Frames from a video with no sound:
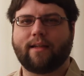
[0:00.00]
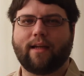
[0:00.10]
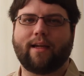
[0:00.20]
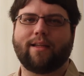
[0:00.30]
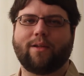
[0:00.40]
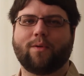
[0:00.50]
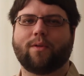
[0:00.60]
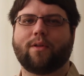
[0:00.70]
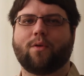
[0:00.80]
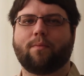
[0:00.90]
and
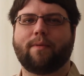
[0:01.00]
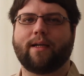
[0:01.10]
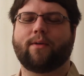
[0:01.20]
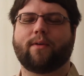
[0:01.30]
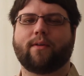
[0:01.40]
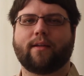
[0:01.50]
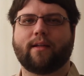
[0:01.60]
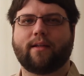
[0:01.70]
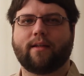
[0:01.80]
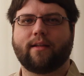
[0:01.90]
you'll know better
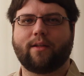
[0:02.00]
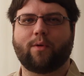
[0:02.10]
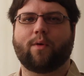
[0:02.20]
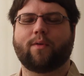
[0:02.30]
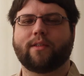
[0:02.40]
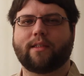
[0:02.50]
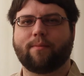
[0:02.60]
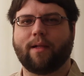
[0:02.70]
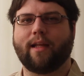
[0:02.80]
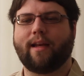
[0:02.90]
your own
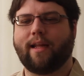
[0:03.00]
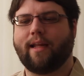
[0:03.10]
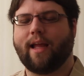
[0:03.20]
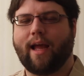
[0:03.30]
stability